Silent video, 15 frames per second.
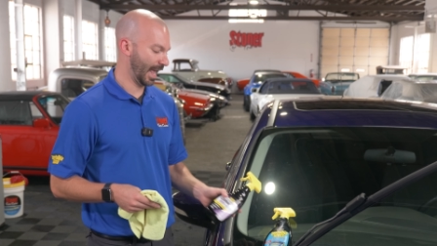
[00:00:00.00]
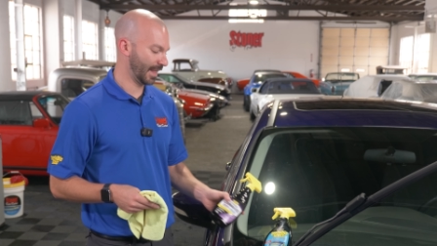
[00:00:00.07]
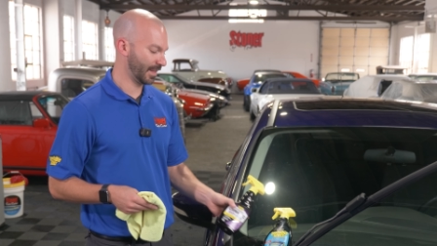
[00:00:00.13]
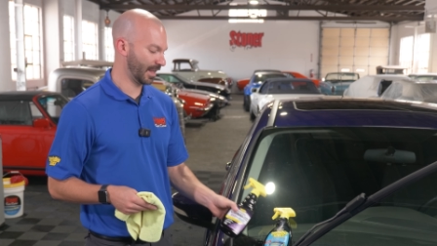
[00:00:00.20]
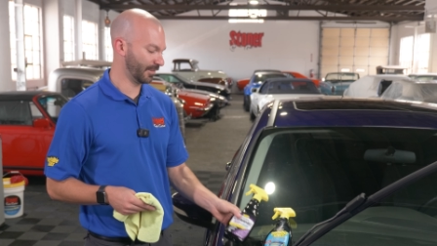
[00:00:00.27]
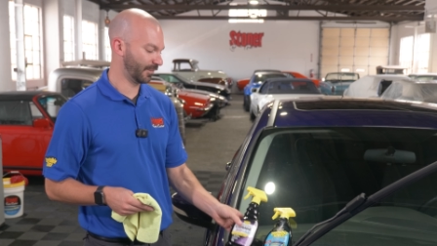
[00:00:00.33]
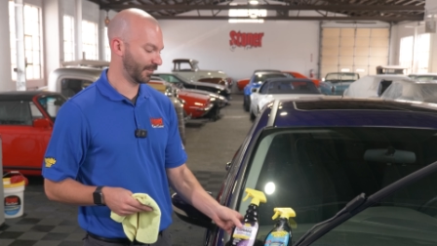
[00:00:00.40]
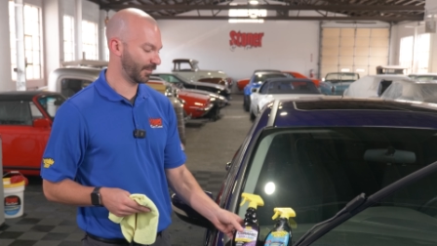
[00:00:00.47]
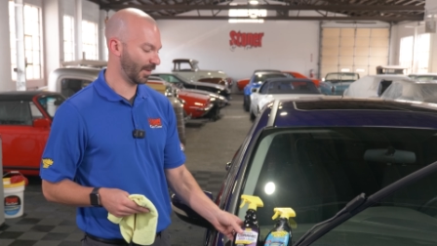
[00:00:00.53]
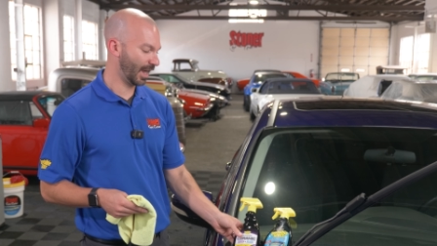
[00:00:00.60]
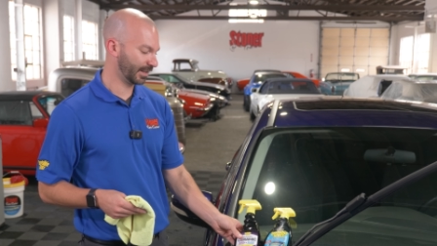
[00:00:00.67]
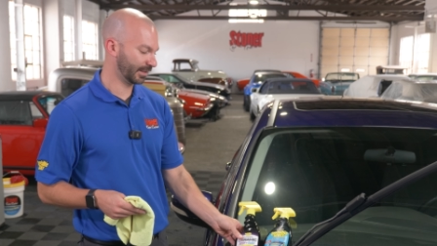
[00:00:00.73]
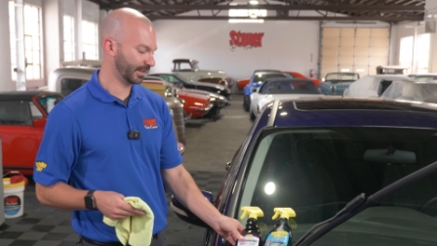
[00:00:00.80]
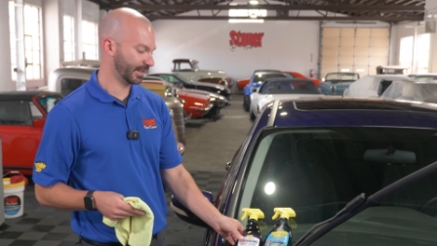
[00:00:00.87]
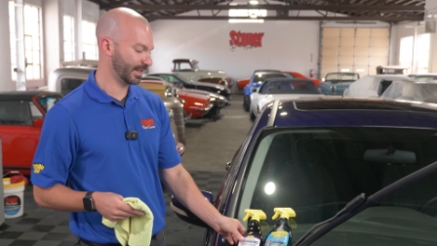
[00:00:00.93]
And then
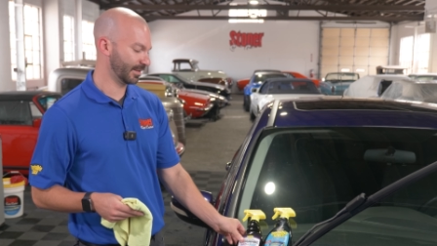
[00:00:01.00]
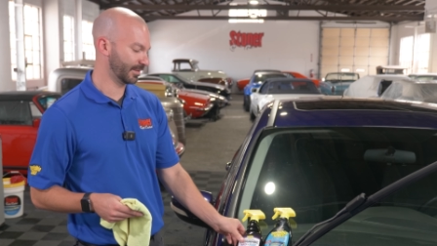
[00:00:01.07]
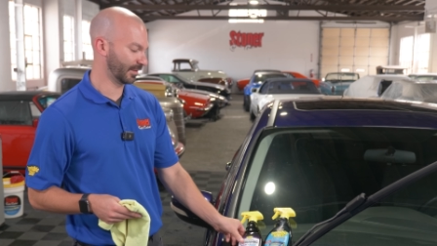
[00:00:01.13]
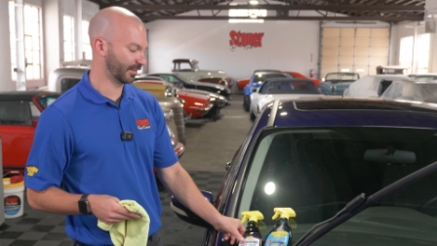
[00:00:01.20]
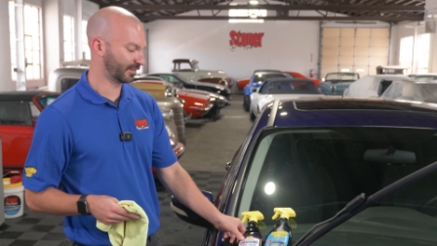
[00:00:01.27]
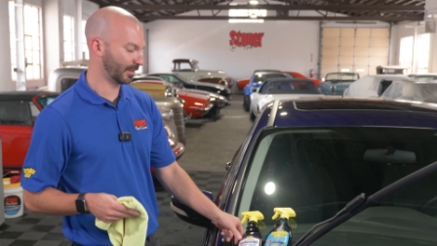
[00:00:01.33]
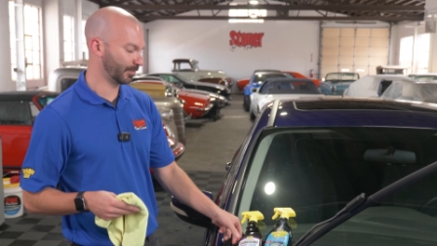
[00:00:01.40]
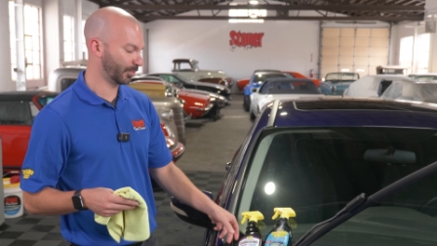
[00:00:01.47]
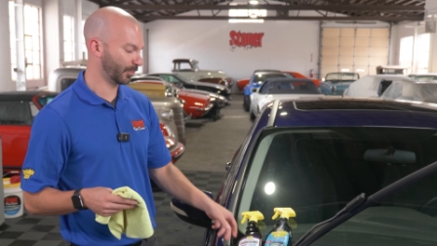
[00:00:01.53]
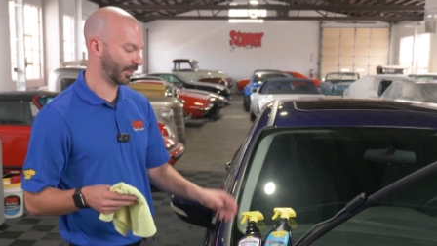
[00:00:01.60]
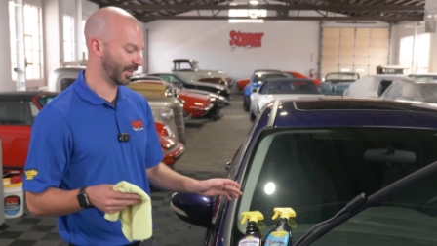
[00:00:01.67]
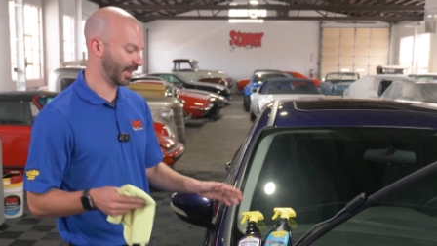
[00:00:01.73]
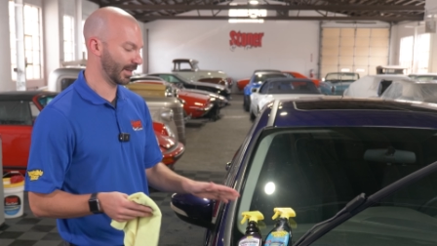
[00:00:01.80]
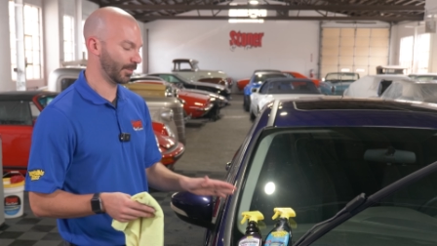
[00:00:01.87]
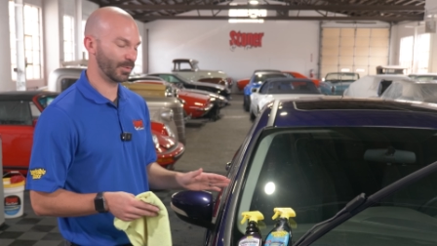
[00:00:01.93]
finally, the simple
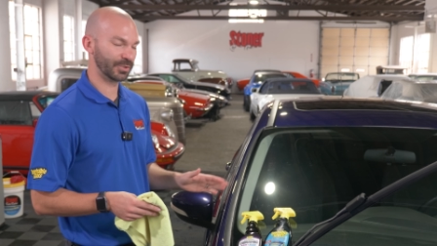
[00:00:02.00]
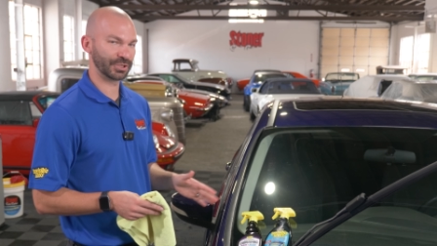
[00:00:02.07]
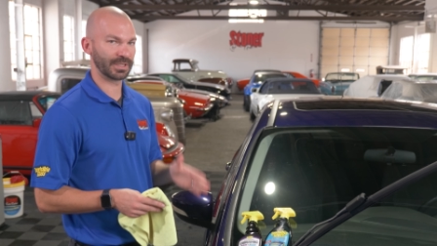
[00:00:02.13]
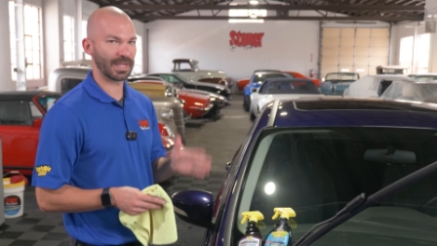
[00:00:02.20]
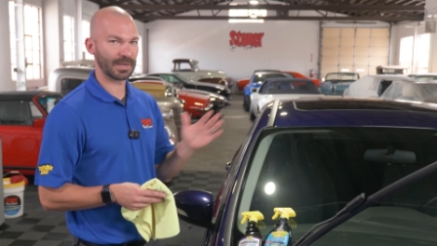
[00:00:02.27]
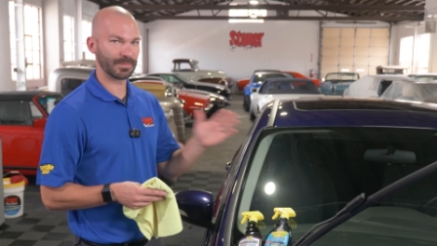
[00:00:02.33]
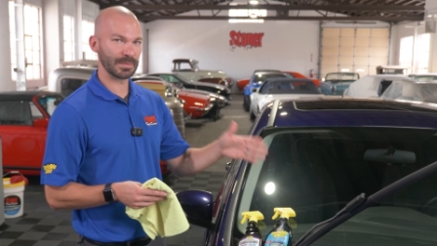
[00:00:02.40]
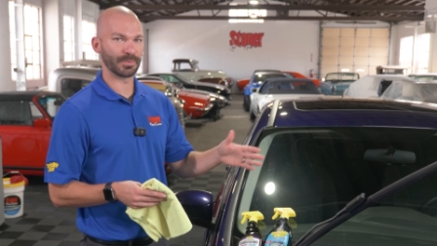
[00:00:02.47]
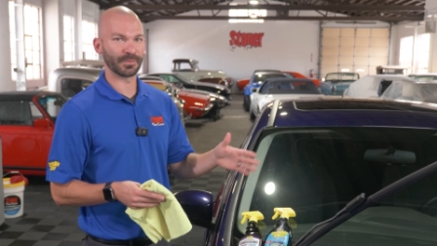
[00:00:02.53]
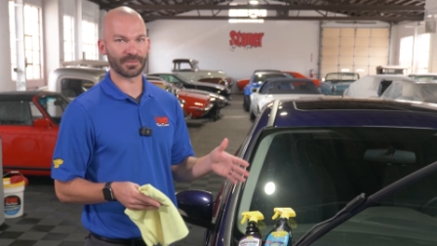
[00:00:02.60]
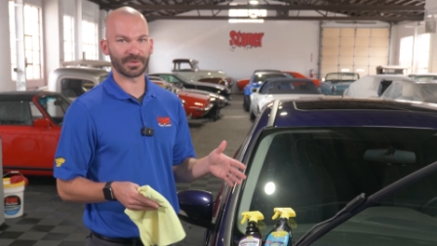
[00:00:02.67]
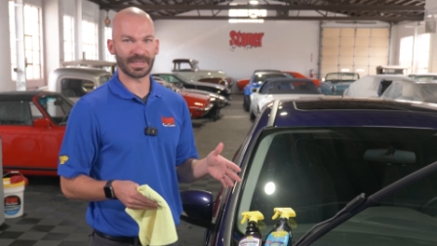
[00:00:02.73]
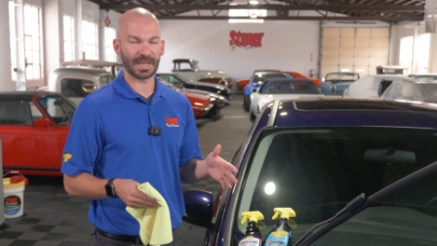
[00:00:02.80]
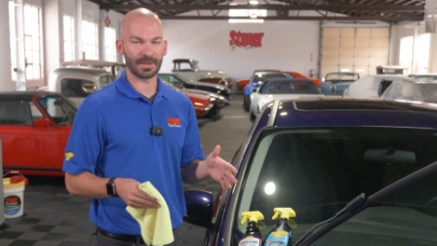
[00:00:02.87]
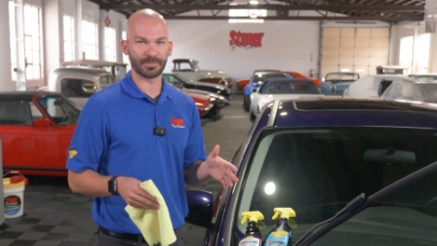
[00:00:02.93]
thing, which a lot of people
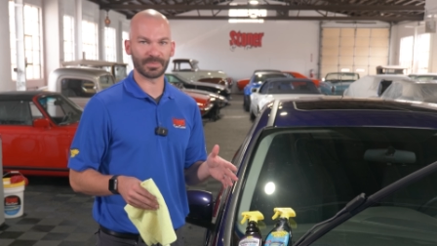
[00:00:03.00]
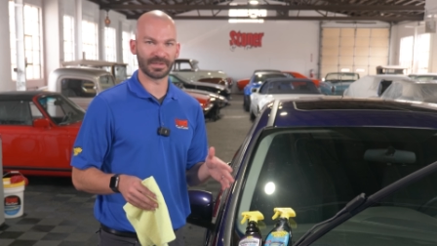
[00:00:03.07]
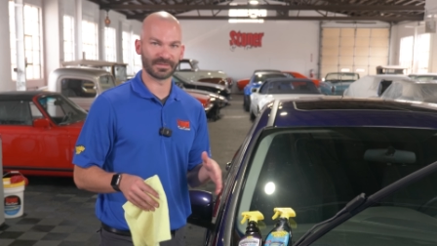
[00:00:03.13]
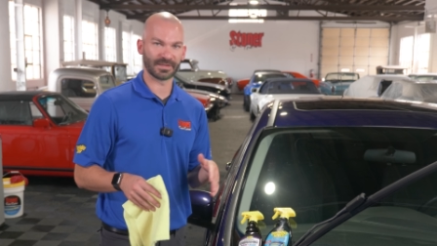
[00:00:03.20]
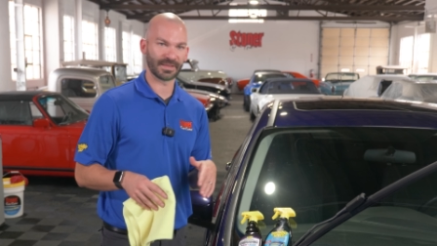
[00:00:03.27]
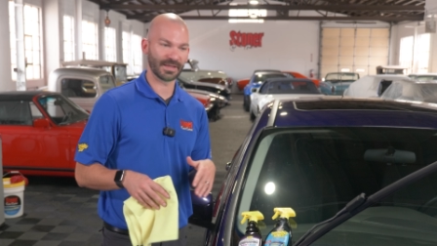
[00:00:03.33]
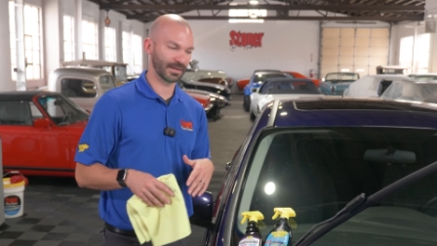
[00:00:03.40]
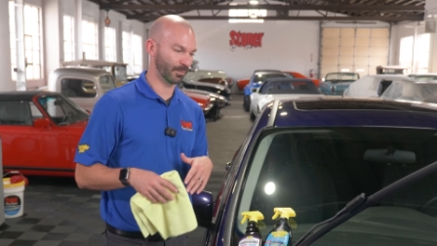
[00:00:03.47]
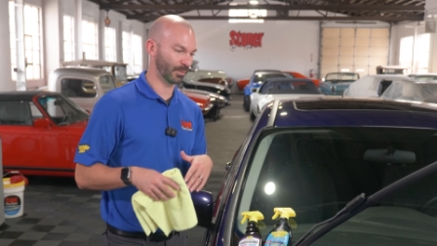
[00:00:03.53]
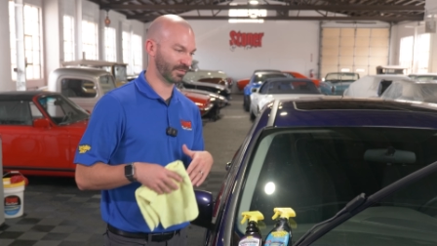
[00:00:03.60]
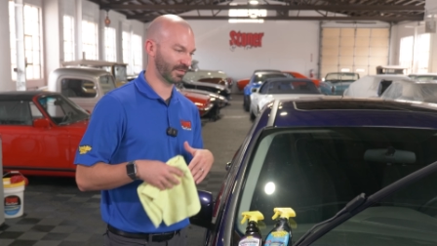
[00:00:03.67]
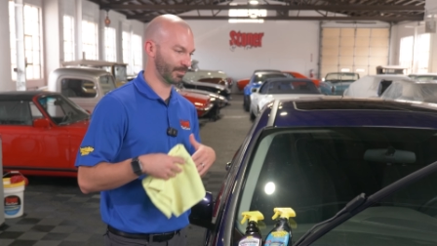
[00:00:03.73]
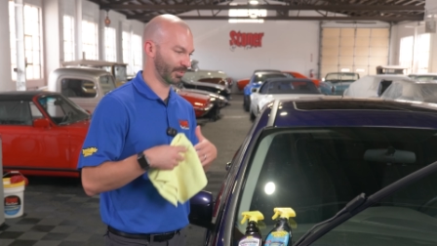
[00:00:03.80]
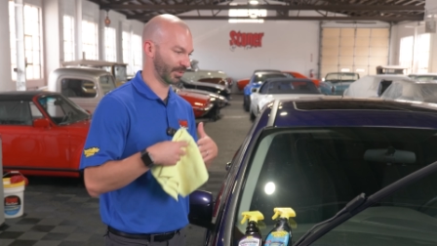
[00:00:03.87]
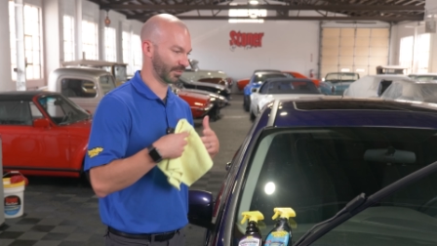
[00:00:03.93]
forget because they think
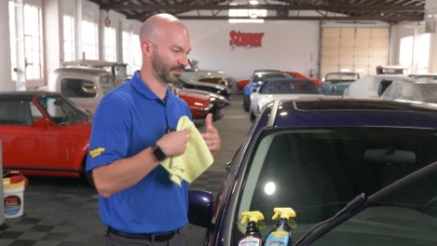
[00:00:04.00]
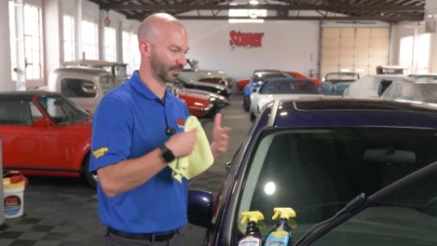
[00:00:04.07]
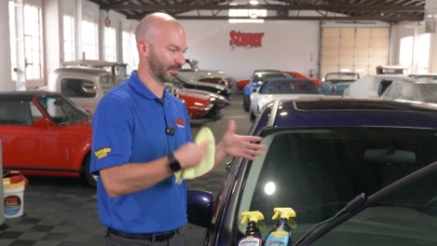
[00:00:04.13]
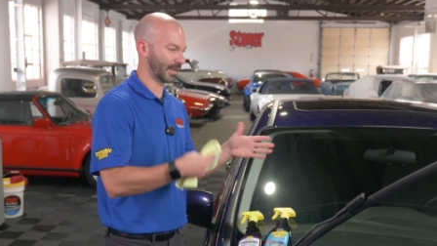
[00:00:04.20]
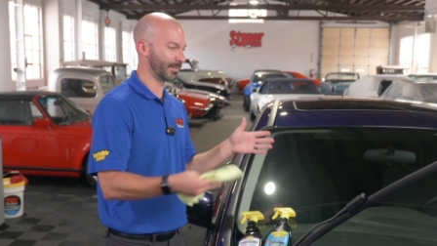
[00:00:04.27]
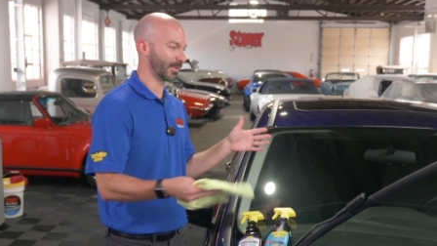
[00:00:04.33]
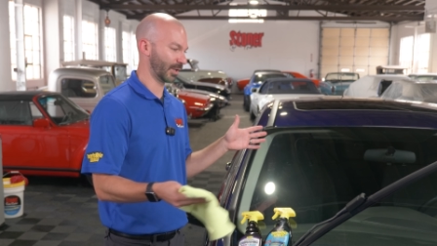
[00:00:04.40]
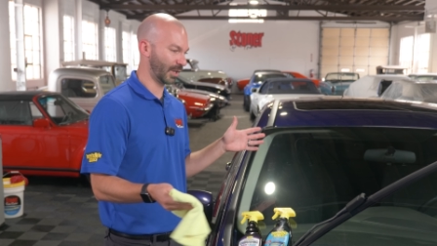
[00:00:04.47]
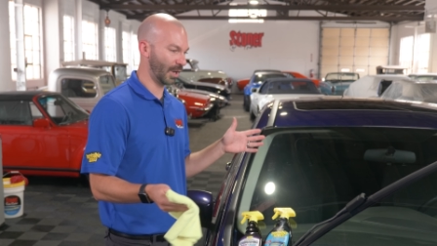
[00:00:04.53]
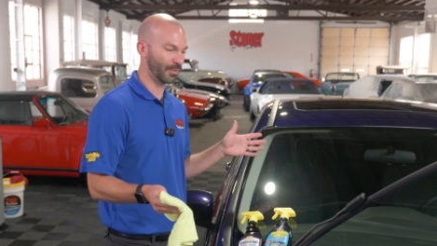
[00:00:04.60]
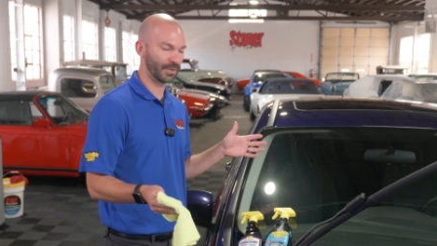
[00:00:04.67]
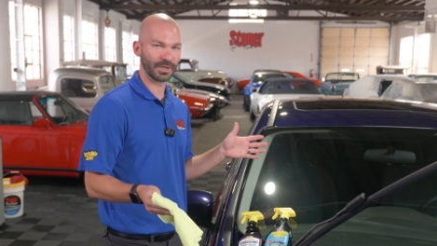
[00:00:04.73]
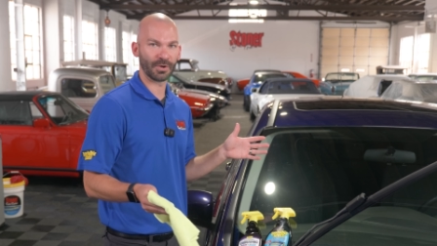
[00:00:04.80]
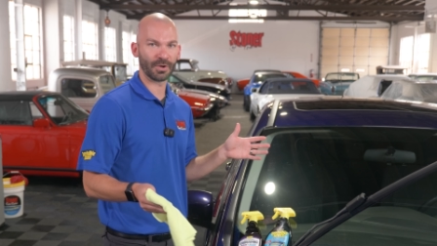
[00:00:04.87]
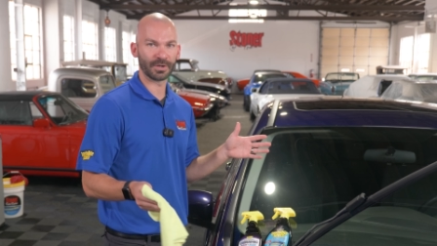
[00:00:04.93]
once they put a ceramic
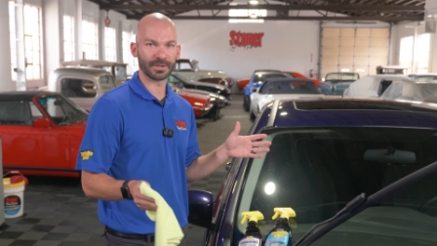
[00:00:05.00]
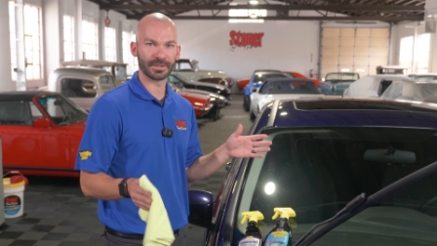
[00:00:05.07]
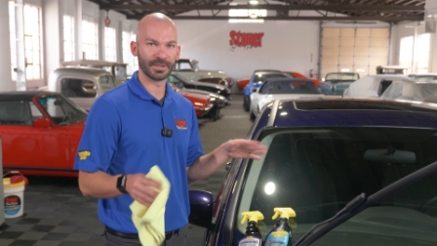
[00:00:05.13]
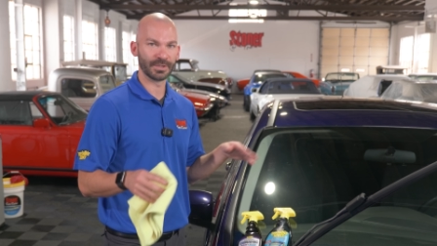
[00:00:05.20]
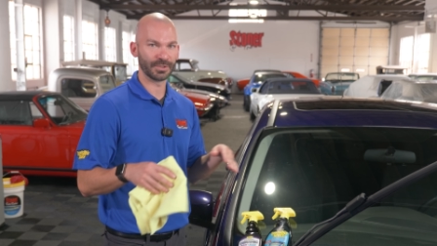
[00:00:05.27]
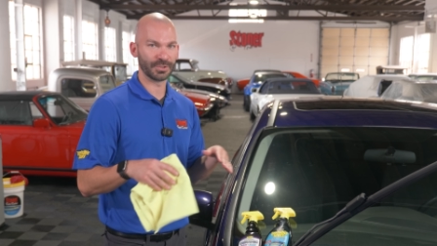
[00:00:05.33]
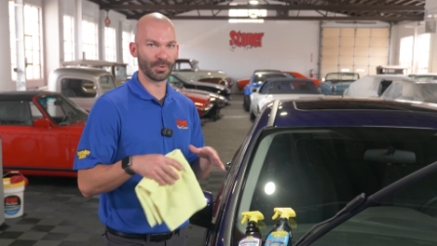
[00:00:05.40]
coating on,